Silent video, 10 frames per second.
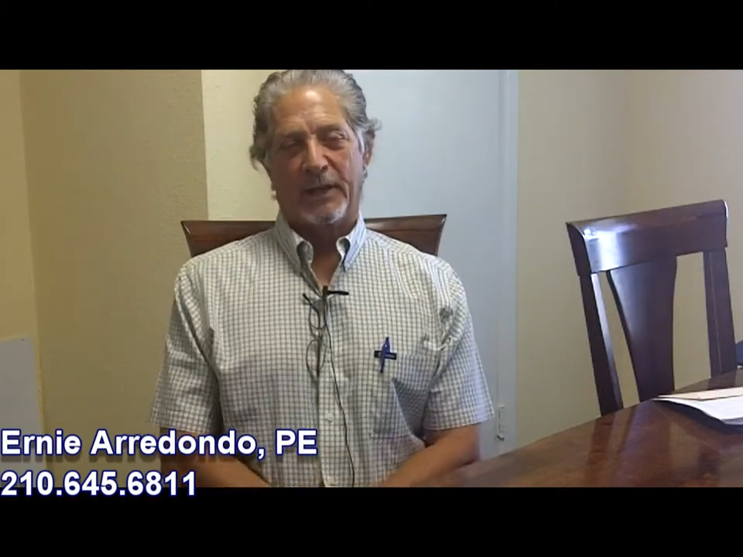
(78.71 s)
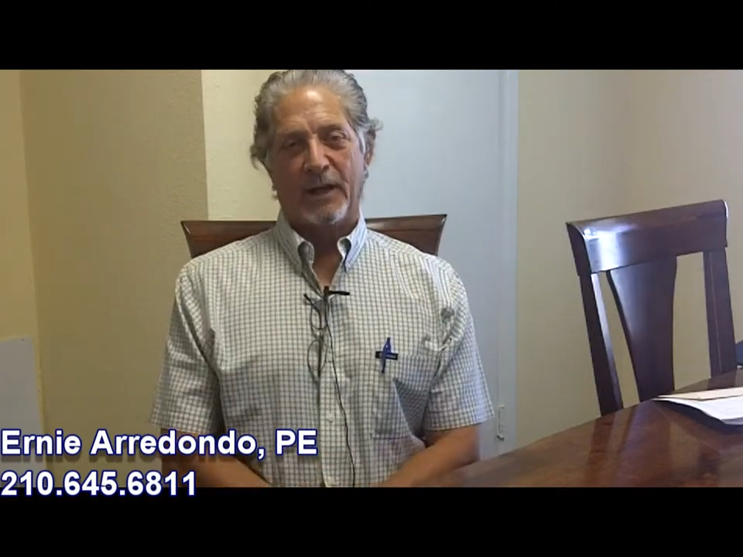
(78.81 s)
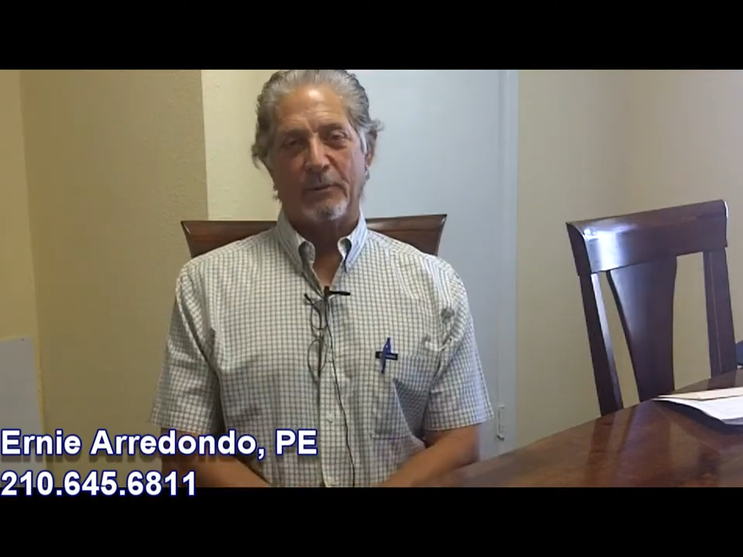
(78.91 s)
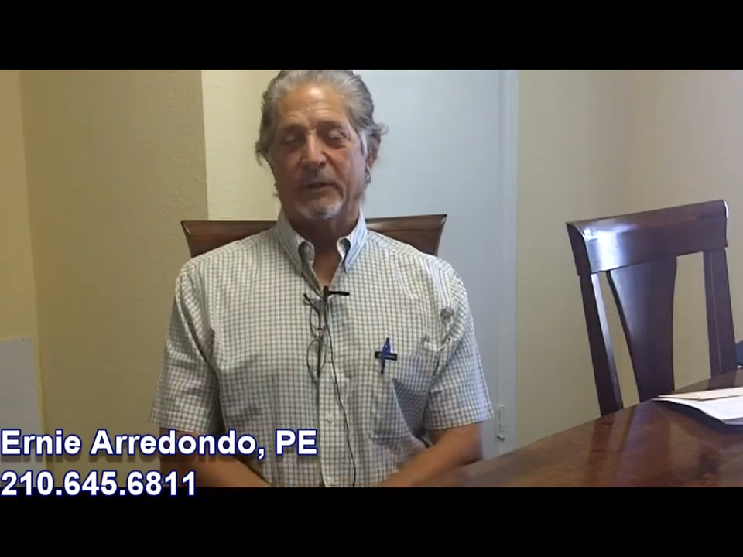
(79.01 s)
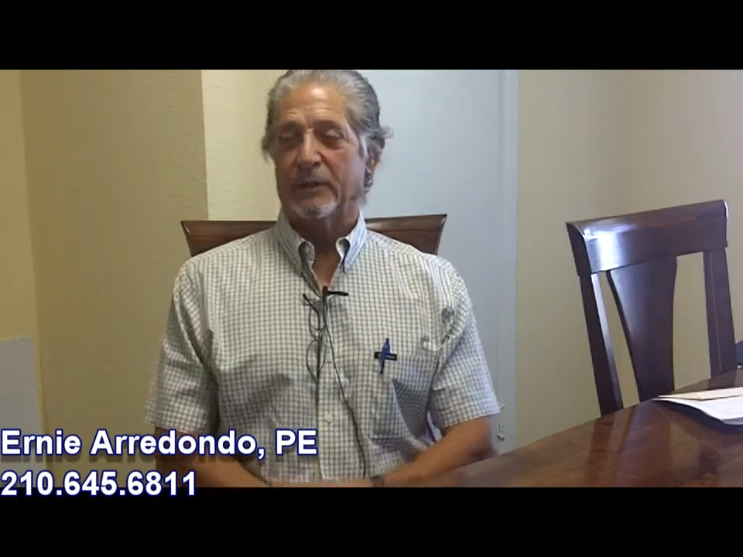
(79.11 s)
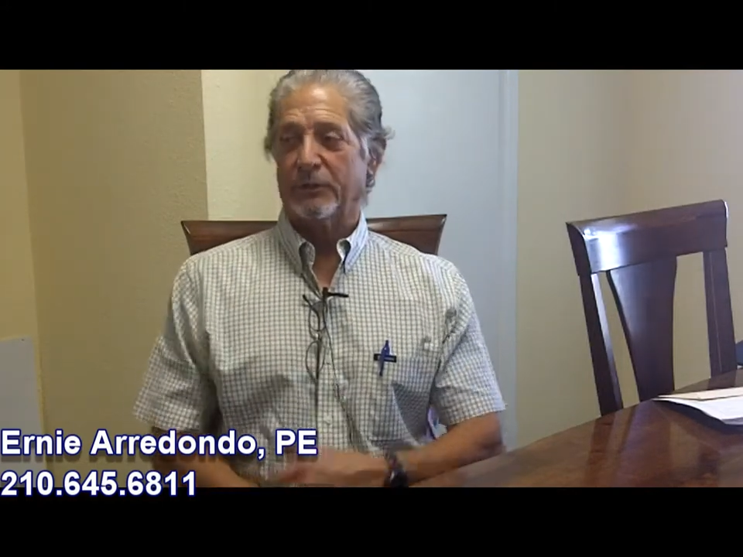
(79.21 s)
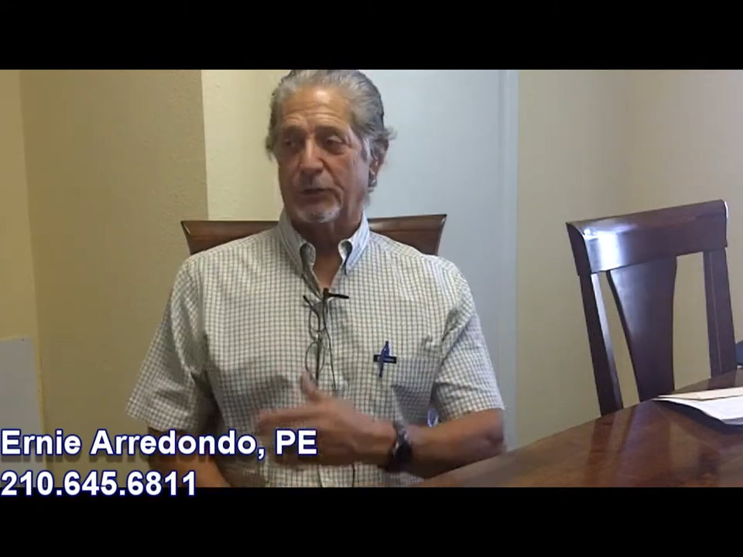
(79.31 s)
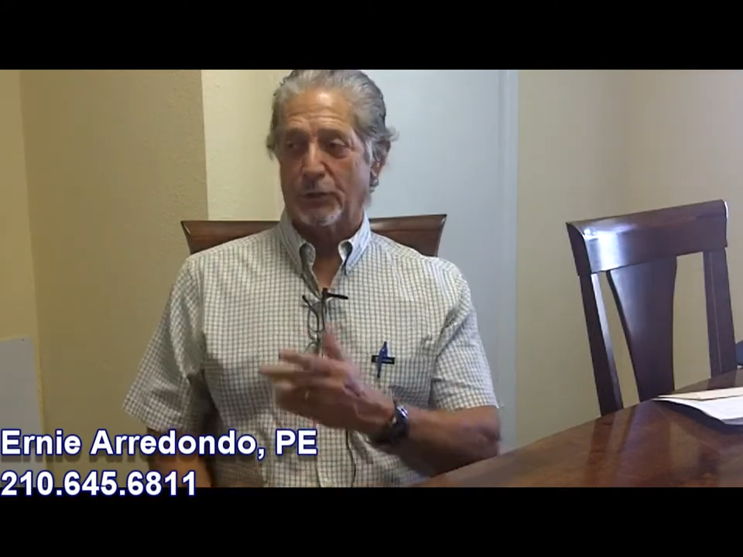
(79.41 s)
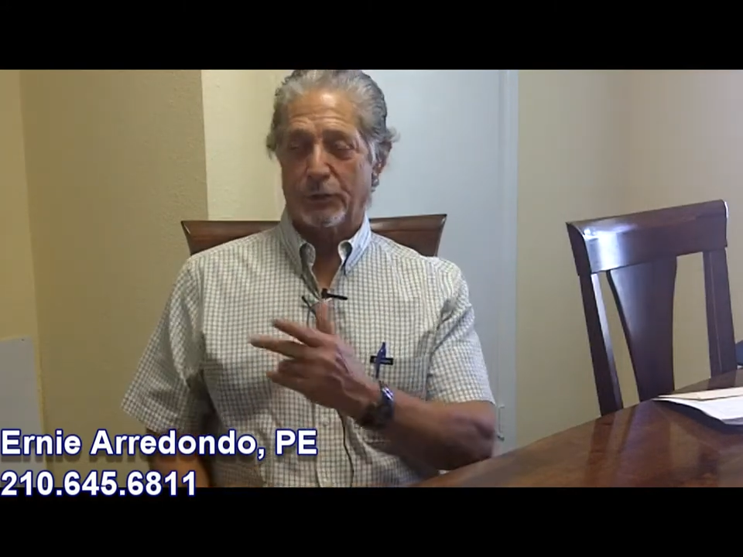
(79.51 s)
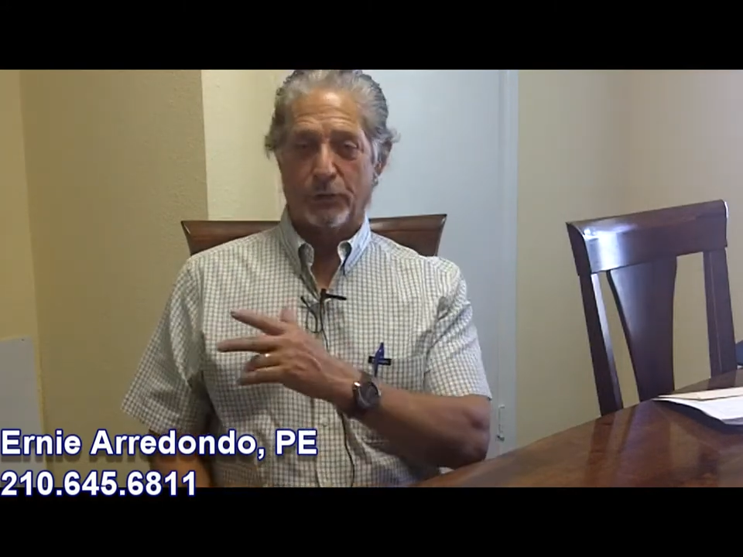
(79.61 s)
and I'm going to
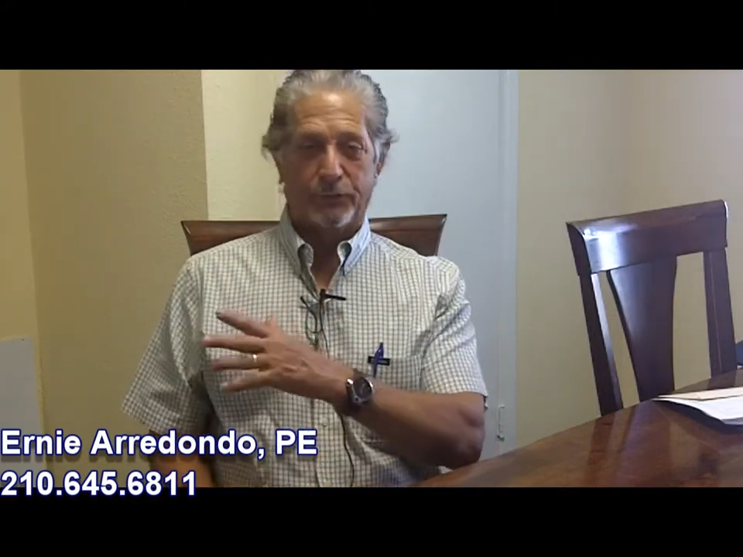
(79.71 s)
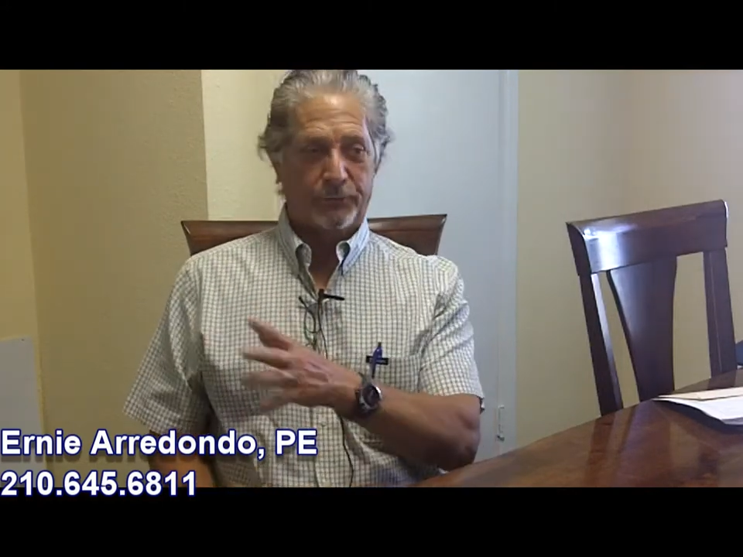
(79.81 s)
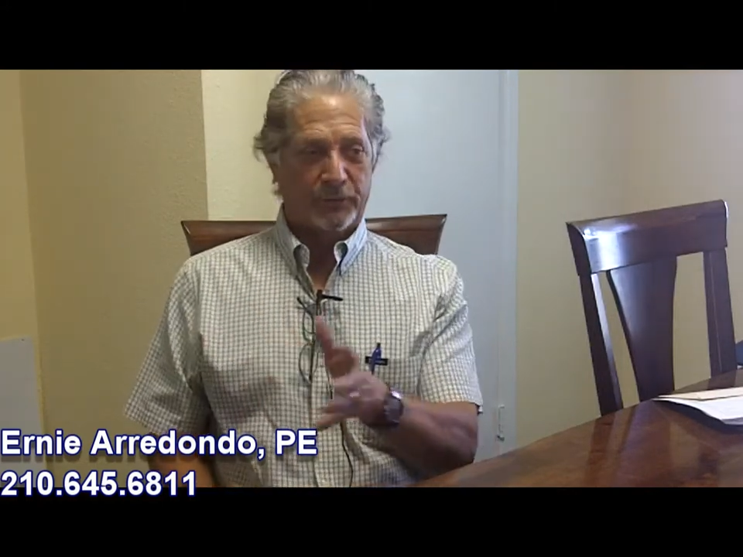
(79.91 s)
show you,